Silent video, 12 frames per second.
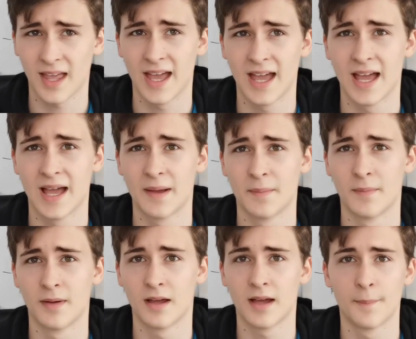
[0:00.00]

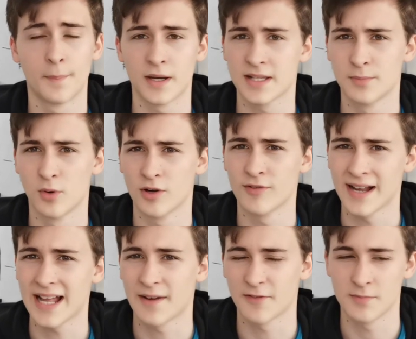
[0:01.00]
but it's more a
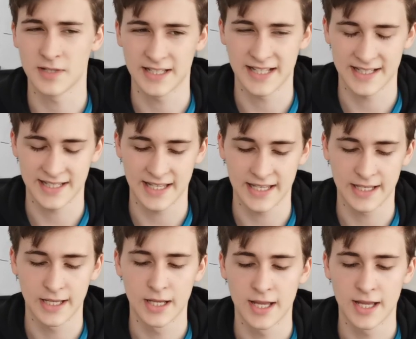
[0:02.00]
recap from GCSE.